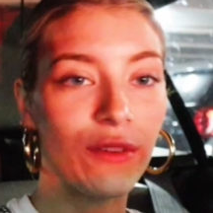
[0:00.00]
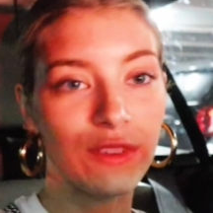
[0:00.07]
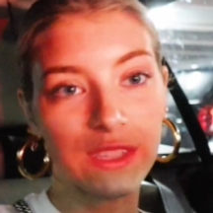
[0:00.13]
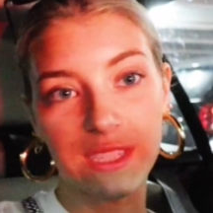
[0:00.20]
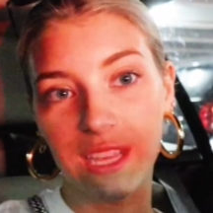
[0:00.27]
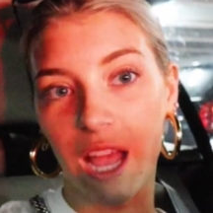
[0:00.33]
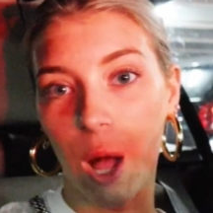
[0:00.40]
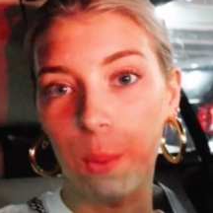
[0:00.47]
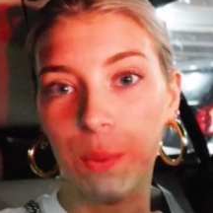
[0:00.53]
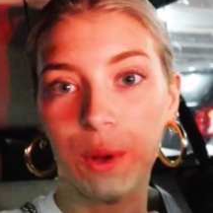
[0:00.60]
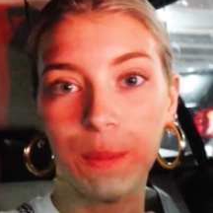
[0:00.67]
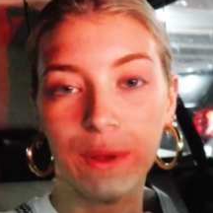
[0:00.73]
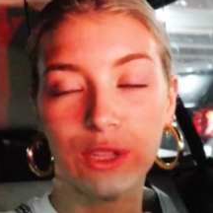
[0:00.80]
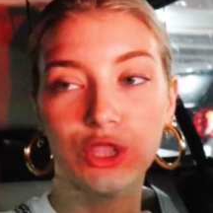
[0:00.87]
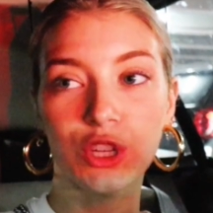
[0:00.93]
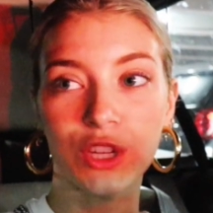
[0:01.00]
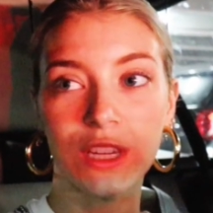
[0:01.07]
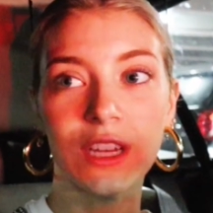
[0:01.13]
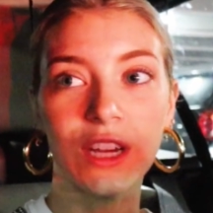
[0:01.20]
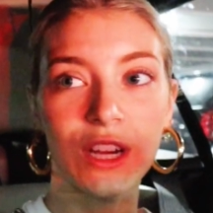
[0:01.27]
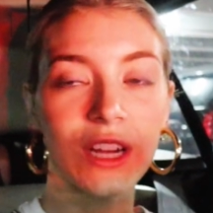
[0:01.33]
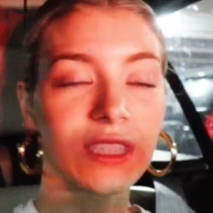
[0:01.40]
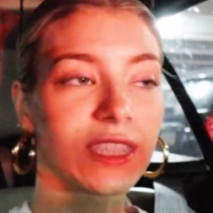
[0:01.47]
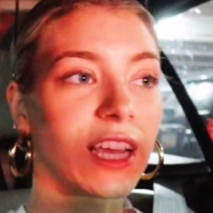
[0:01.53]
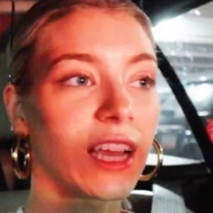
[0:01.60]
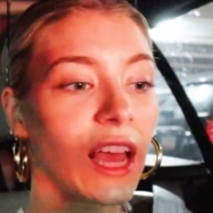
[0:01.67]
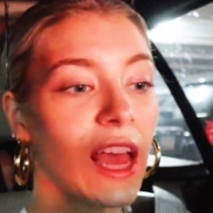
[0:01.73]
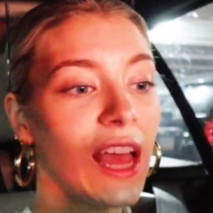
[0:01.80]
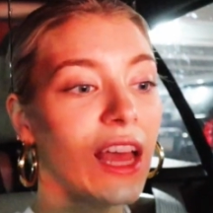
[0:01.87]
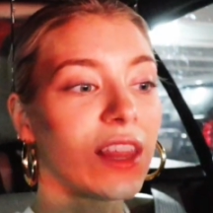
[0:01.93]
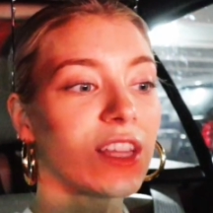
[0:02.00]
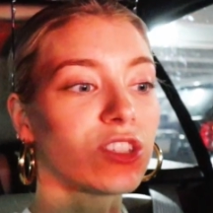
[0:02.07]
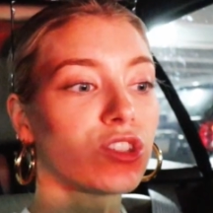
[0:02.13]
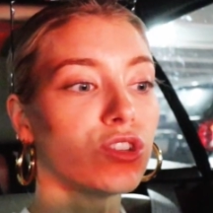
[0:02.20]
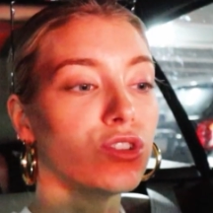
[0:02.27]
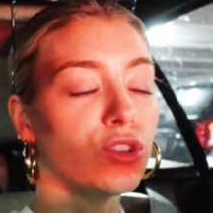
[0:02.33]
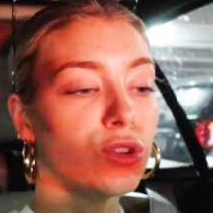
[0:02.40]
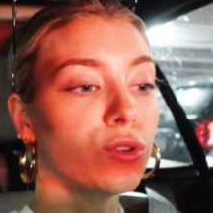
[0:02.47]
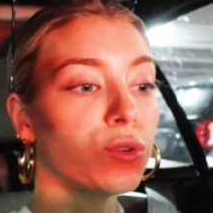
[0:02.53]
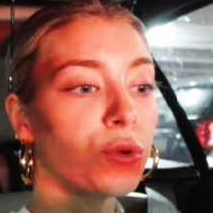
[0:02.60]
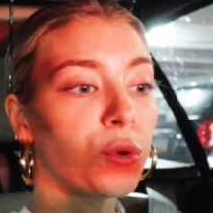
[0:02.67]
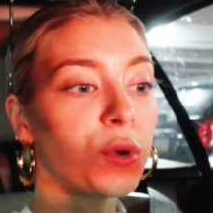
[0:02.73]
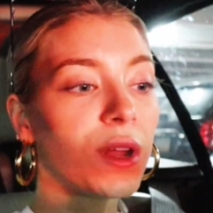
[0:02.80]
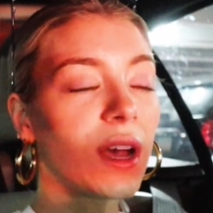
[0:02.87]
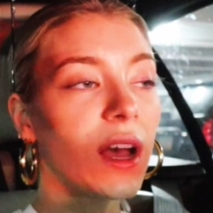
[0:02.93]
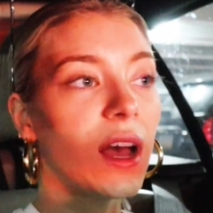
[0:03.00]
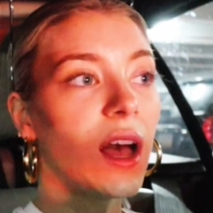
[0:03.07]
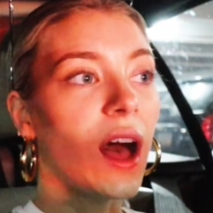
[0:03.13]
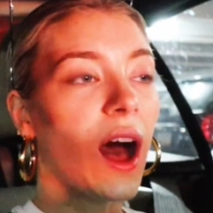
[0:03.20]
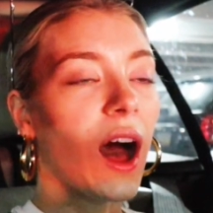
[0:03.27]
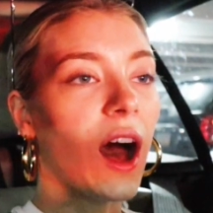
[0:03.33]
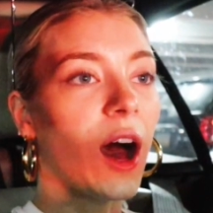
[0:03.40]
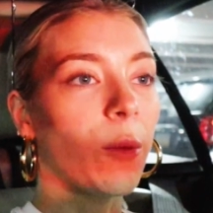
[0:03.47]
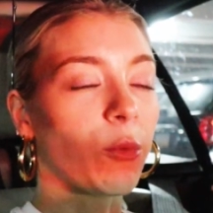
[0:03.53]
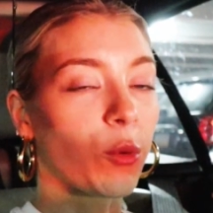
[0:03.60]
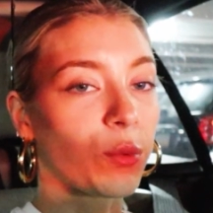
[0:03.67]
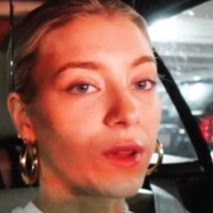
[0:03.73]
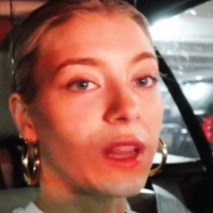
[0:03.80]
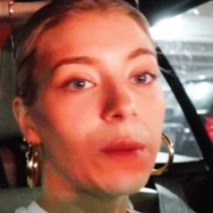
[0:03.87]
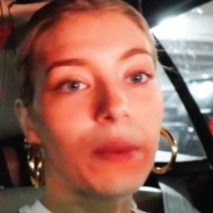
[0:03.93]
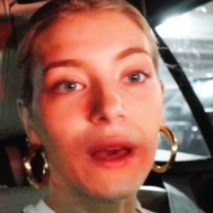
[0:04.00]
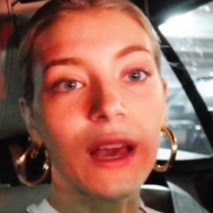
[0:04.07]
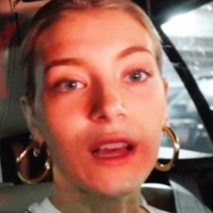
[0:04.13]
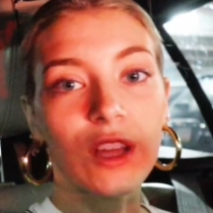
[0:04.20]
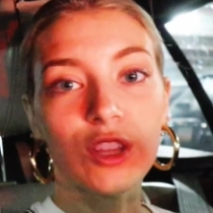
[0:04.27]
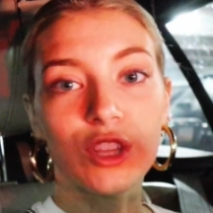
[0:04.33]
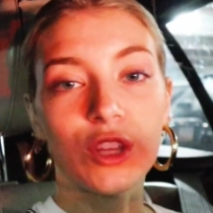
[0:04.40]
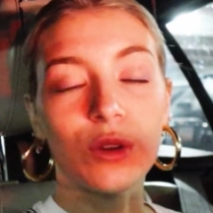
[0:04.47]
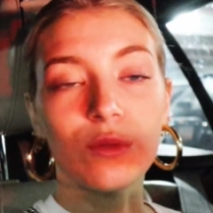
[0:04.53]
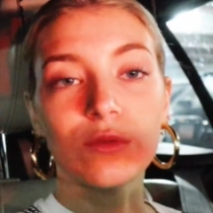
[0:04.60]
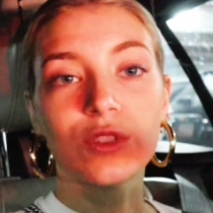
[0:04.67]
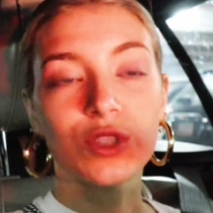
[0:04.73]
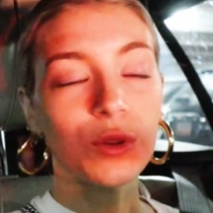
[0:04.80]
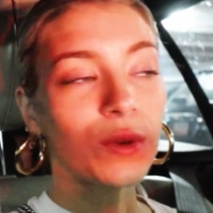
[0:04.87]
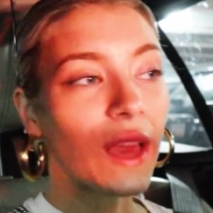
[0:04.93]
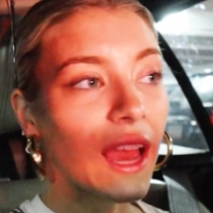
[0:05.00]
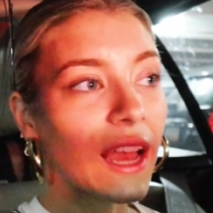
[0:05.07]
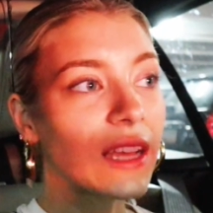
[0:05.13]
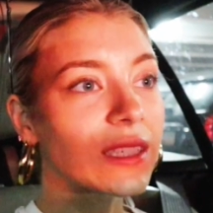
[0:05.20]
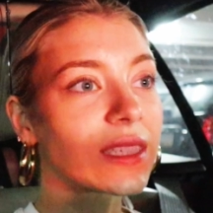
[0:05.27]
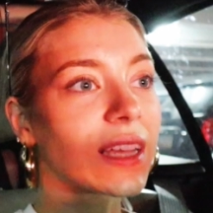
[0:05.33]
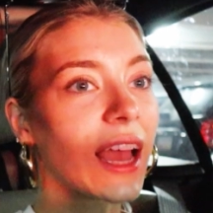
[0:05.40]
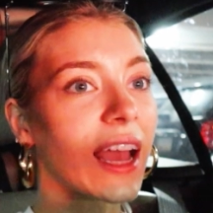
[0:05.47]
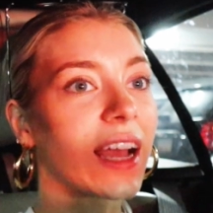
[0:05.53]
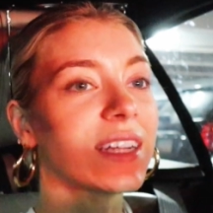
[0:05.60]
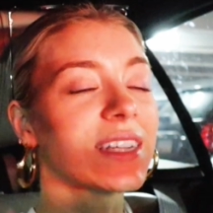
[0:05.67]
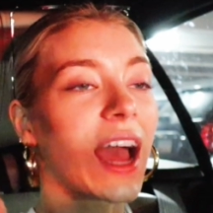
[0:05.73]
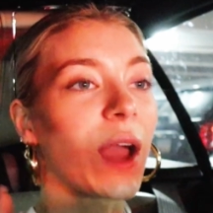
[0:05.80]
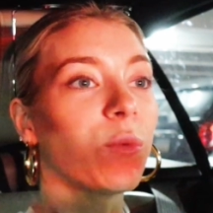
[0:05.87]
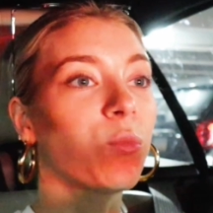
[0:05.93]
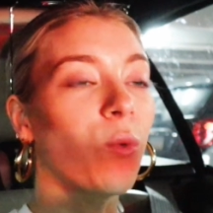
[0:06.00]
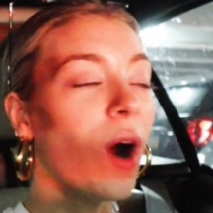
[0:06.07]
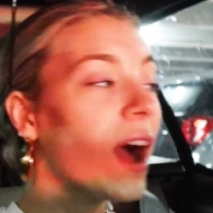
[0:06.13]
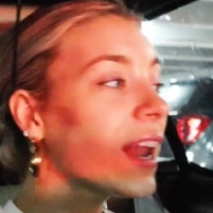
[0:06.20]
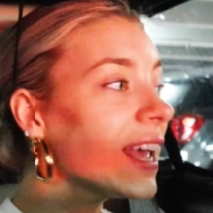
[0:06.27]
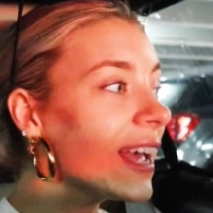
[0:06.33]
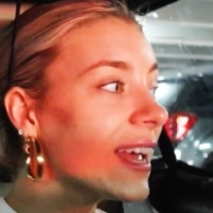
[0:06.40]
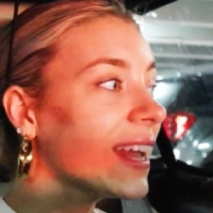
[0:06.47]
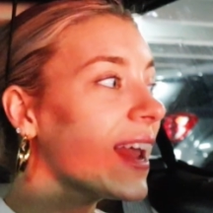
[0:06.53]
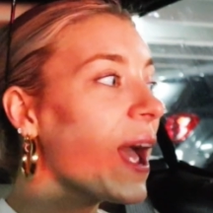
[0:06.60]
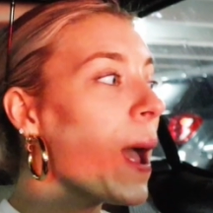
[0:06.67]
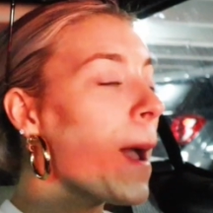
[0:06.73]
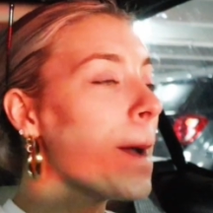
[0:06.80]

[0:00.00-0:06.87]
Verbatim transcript: Obviously, I'll put a picture here. It's like this nude, um, really big, cute suitcase, and I want it,